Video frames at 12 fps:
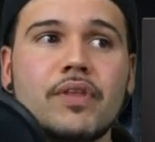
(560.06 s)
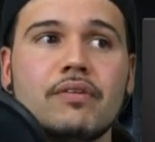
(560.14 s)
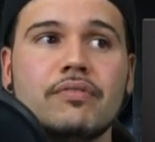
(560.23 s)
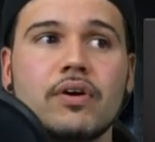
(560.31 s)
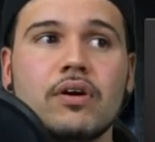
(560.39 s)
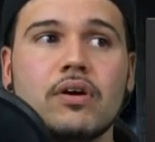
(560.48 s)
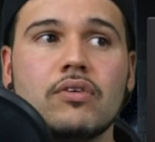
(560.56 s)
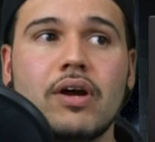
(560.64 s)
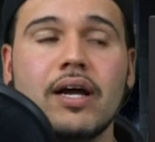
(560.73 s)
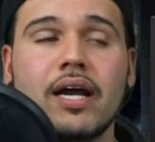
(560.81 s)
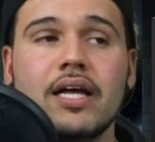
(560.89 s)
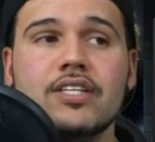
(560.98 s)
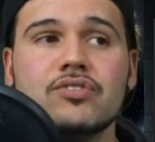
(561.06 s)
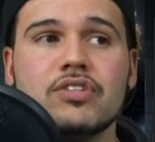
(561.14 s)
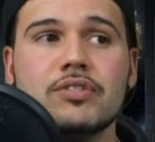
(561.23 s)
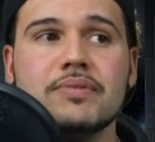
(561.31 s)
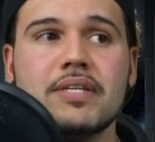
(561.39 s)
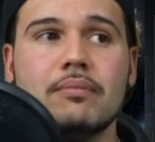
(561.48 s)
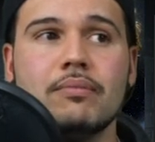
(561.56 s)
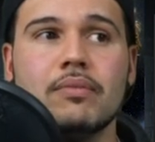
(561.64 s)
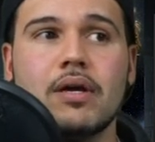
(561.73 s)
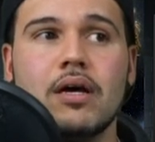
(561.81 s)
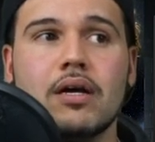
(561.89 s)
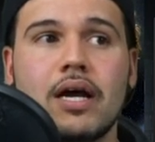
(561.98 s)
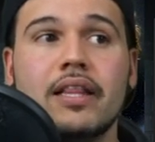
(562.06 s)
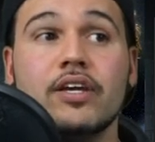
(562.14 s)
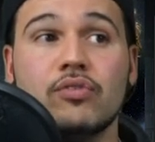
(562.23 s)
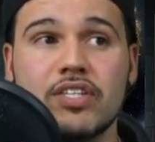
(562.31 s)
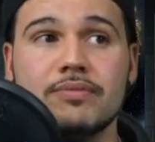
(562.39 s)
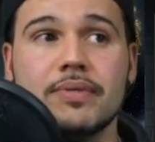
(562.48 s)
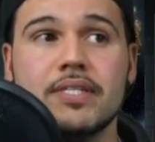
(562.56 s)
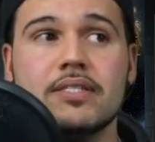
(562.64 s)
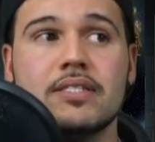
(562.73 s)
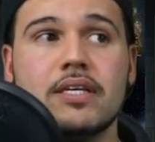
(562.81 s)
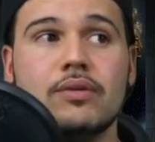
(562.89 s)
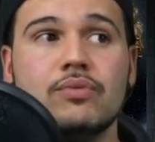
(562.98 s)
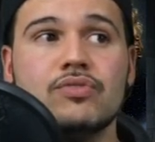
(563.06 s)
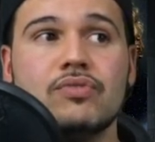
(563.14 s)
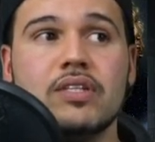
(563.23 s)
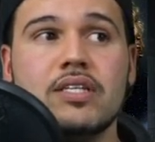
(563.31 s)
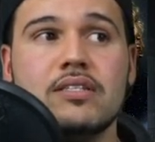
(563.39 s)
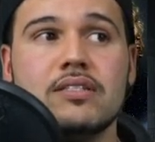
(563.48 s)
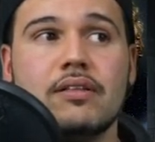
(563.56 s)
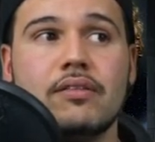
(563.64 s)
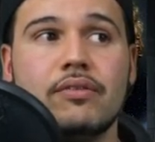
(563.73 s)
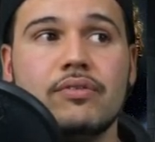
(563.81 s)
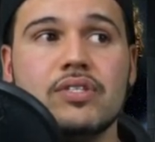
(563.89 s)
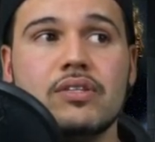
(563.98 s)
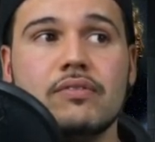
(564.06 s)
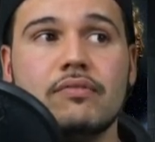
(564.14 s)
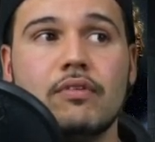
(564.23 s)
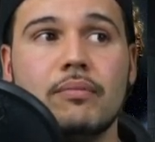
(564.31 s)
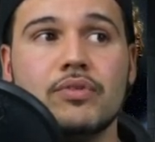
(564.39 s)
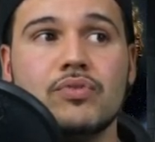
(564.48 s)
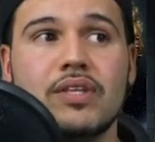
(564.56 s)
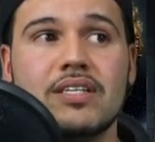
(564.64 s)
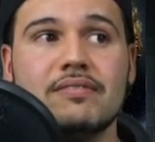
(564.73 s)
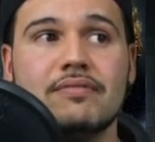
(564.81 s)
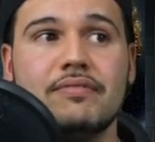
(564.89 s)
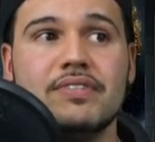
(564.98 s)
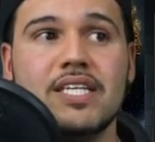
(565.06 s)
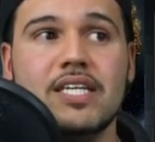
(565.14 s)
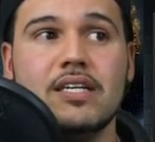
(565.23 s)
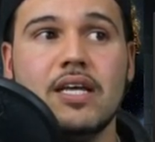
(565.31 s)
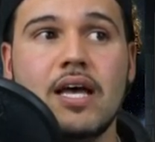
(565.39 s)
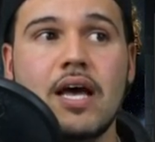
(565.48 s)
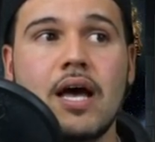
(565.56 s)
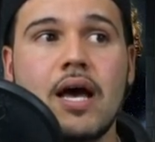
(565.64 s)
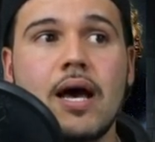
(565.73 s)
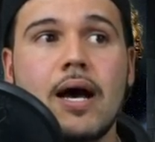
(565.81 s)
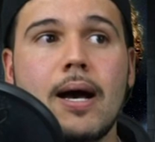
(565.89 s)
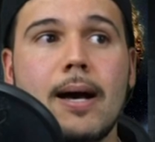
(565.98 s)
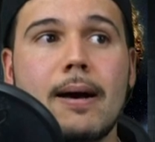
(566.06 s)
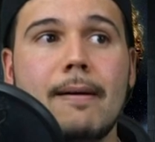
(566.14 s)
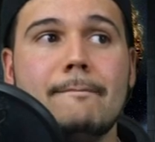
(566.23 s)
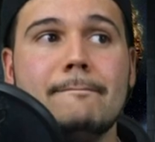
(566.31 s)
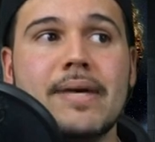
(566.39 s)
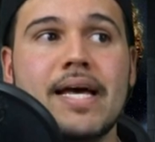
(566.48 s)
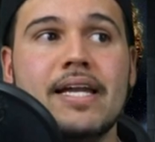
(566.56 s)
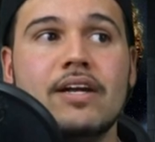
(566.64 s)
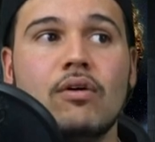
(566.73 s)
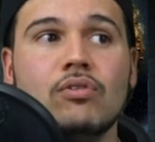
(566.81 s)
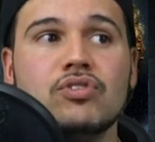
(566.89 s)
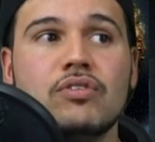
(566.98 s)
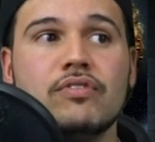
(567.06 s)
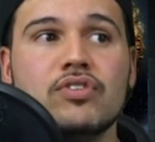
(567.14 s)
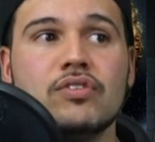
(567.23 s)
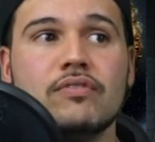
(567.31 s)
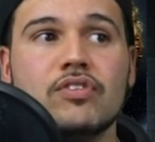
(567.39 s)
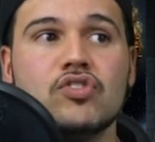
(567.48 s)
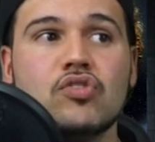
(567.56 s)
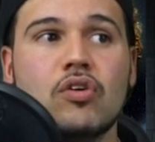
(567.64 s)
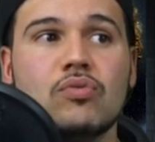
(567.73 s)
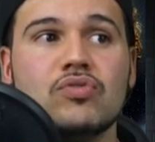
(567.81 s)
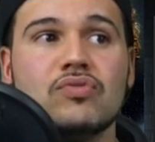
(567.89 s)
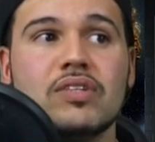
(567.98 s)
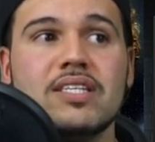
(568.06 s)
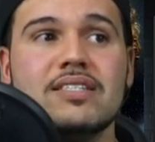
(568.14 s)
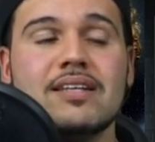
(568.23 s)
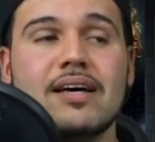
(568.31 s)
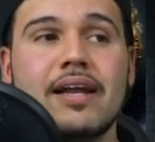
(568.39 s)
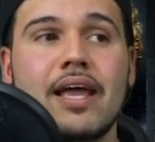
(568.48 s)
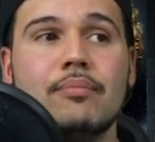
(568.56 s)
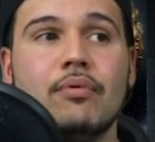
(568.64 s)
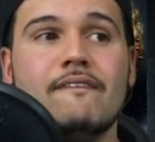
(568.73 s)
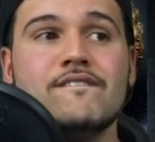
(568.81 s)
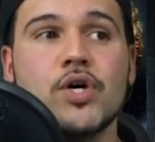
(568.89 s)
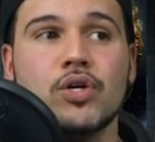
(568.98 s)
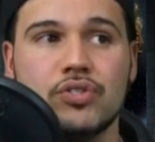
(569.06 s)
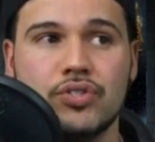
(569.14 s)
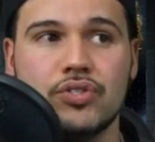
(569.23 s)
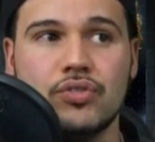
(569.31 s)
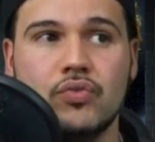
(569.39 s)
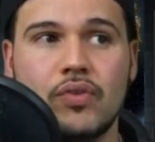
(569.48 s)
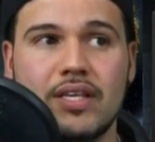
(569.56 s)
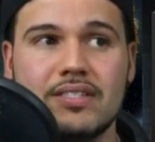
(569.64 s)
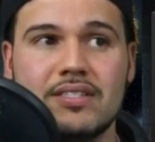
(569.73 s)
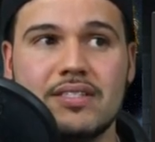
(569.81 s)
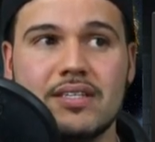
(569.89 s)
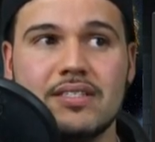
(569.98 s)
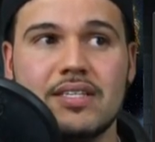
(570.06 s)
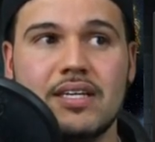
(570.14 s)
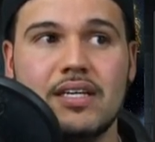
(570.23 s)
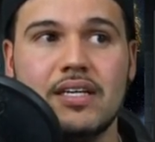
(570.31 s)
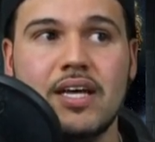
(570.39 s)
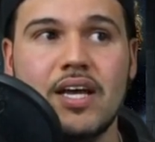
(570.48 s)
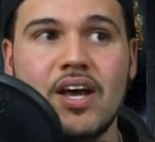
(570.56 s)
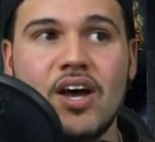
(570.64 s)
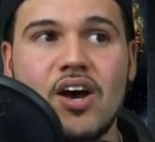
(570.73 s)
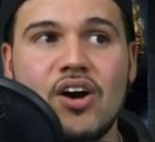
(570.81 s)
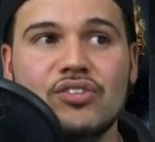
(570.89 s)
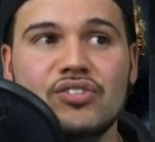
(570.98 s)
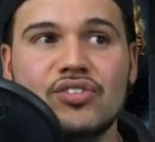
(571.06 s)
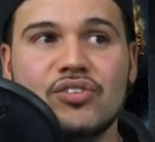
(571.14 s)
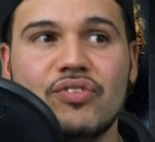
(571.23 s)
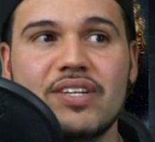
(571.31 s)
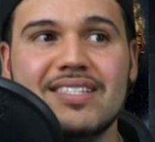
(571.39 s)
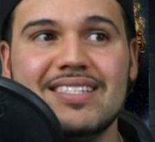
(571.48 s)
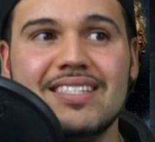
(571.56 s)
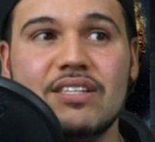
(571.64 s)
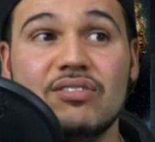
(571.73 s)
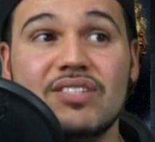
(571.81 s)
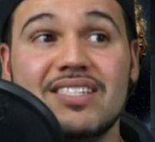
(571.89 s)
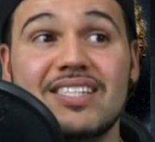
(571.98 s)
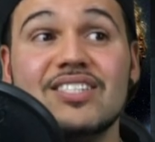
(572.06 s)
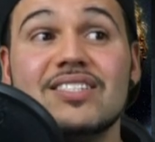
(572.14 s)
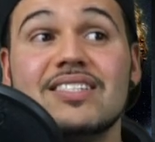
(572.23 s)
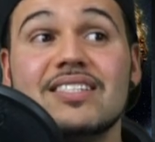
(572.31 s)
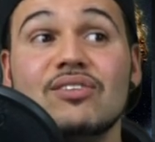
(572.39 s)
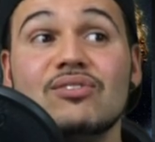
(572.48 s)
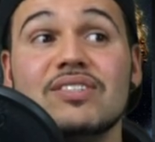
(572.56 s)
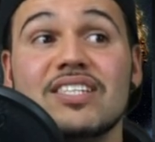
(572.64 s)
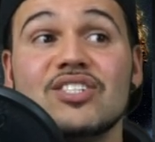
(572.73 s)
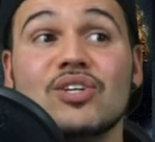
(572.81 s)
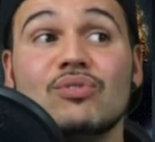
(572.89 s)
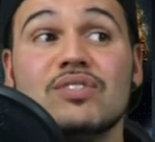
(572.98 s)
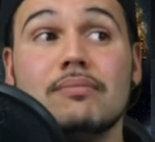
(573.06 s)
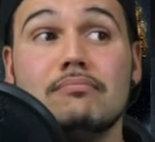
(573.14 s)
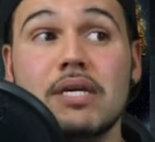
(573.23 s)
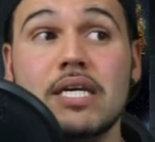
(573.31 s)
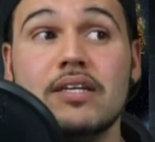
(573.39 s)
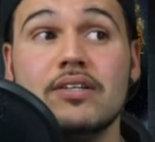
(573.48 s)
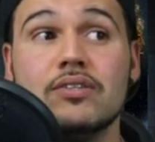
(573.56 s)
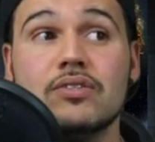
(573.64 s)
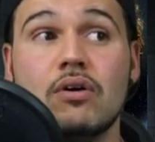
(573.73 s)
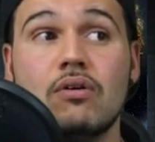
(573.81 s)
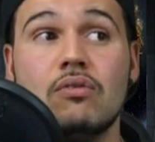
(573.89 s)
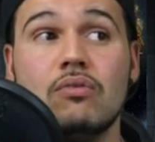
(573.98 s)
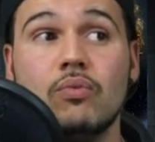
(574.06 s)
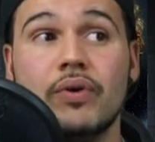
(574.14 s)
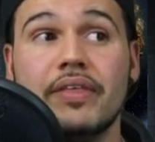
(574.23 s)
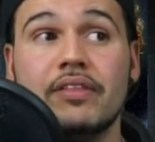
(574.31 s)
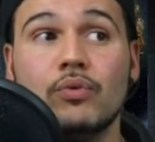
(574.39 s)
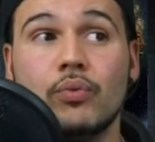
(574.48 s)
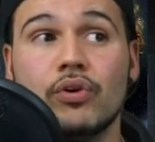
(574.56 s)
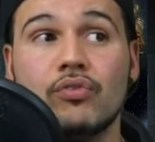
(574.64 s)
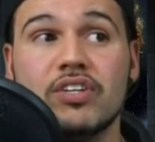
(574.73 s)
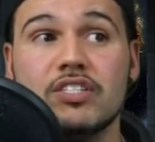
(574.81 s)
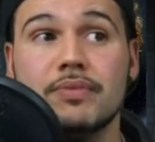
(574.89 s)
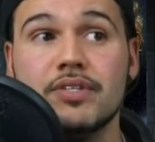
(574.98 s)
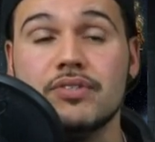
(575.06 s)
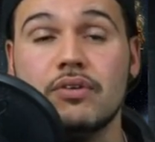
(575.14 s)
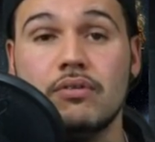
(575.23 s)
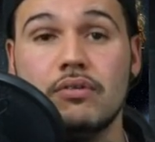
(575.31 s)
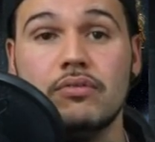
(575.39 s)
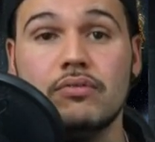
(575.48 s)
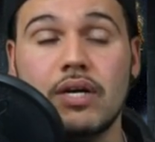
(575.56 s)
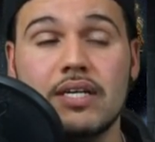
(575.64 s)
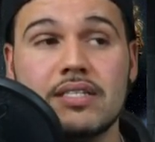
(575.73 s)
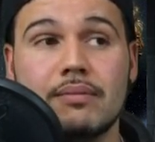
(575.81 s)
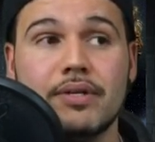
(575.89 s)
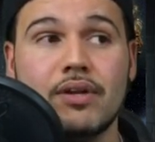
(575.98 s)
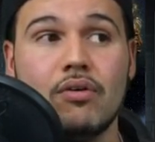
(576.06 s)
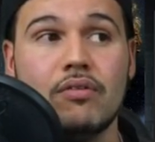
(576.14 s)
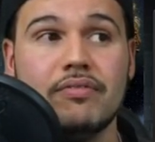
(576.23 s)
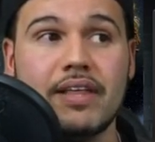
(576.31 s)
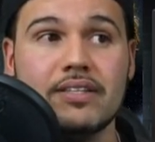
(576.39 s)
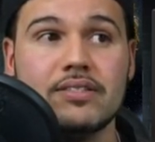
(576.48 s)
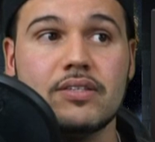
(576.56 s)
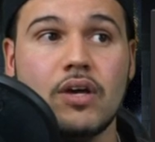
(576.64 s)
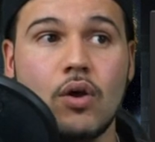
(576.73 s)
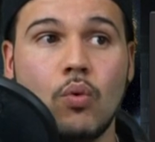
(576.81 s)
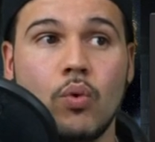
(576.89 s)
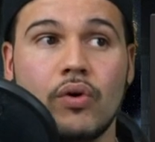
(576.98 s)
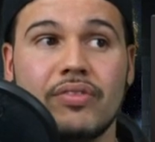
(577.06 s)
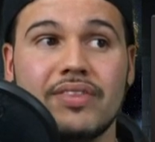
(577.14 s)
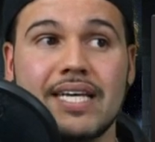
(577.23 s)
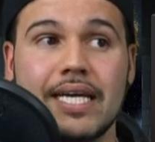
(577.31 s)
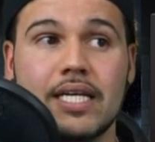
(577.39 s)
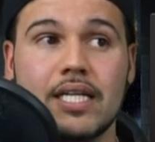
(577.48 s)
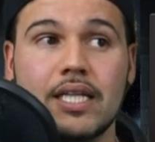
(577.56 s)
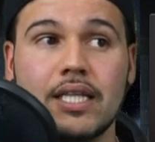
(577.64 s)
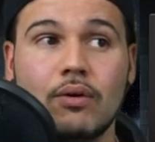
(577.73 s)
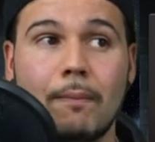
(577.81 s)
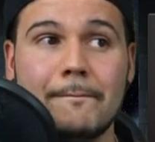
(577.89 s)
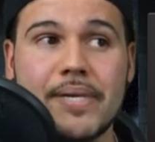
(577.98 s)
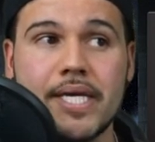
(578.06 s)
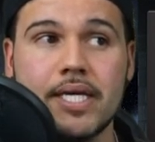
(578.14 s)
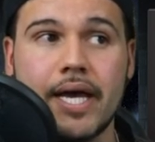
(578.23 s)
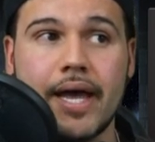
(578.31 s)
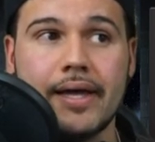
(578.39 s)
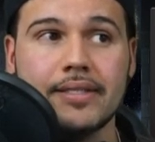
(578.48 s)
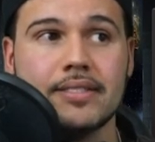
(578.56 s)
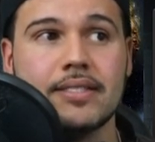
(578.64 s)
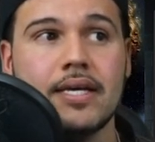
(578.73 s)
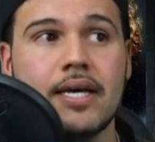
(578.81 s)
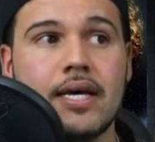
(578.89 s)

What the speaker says: for Kylie's Christmas album, Kylie Christmas, and it was released on the 13th of November 2015. And an alternate version of the song was released on April 1st, 2016. 100 Degrees still disco to me. So without the word Christmas. So you guys let me know if that's worth taking a little peek at.